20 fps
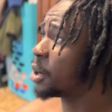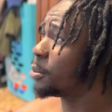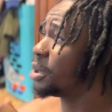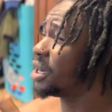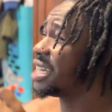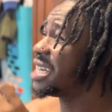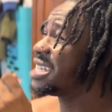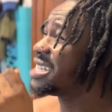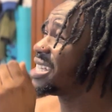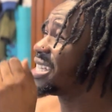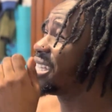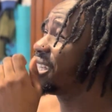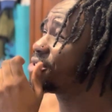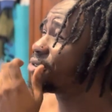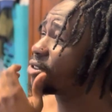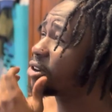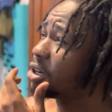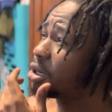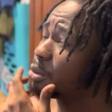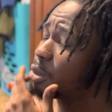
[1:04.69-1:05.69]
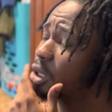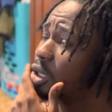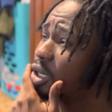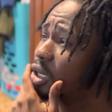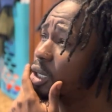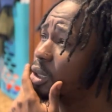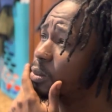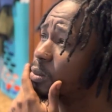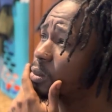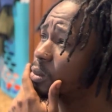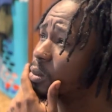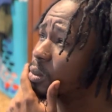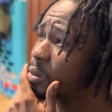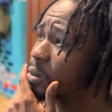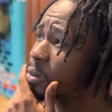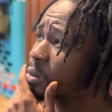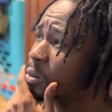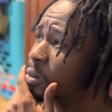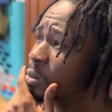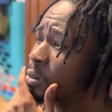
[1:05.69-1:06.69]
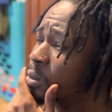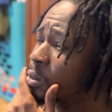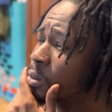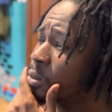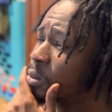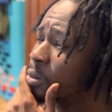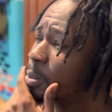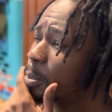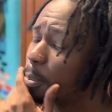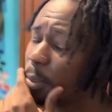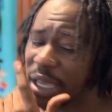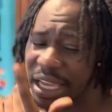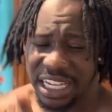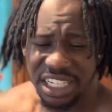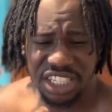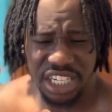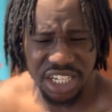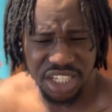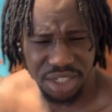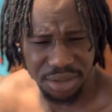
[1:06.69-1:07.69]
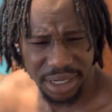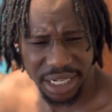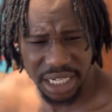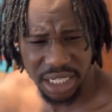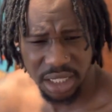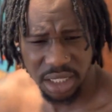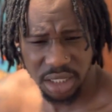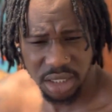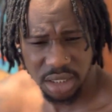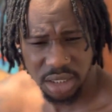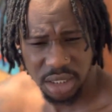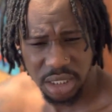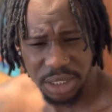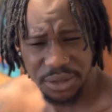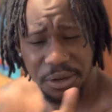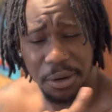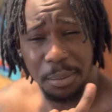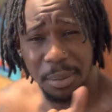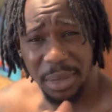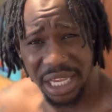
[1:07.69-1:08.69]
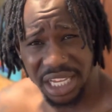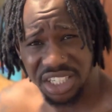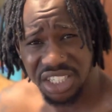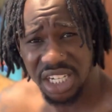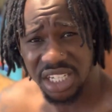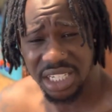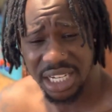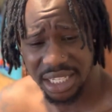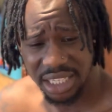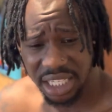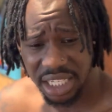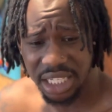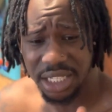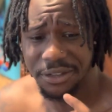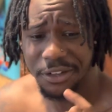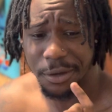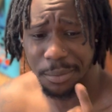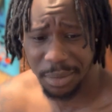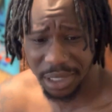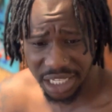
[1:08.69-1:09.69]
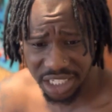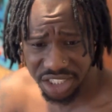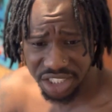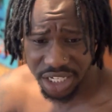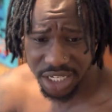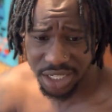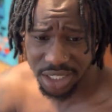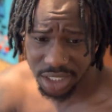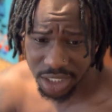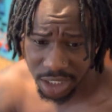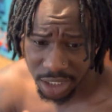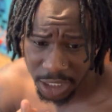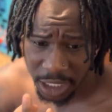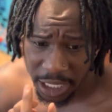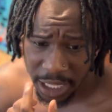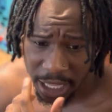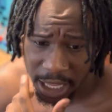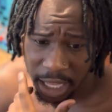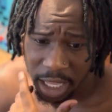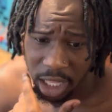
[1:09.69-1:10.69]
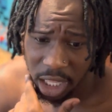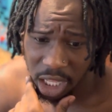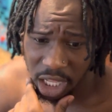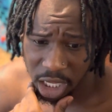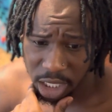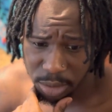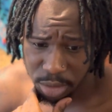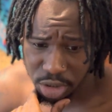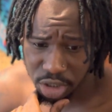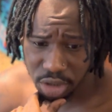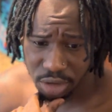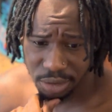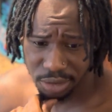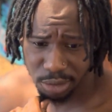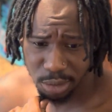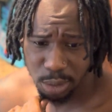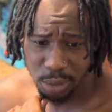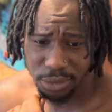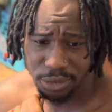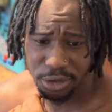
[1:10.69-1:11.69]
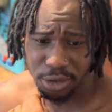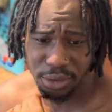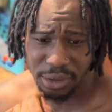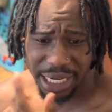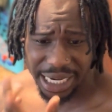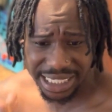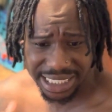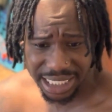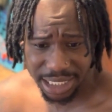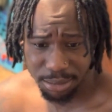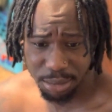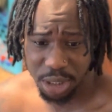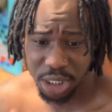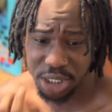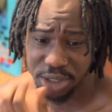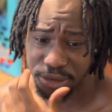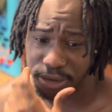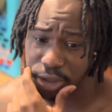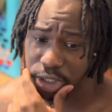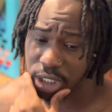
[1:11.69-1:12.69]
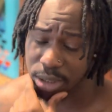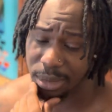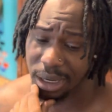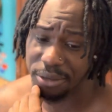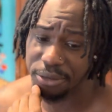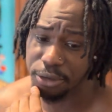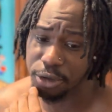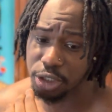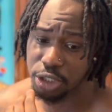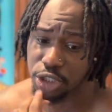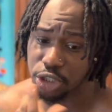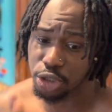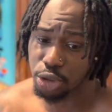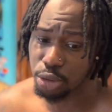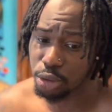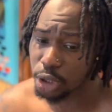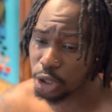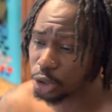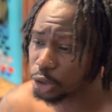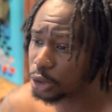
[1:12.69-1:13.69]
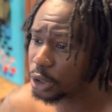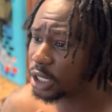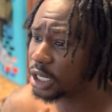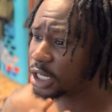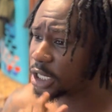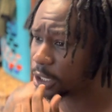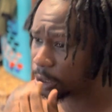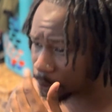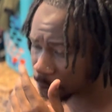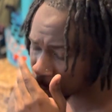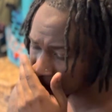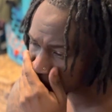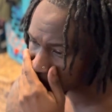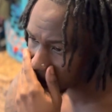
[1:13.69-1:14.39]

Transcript: but he's from Manchester, right? He's from Manchester, I think. He's from Manchester. So you feel me? You finna react to him. My first solo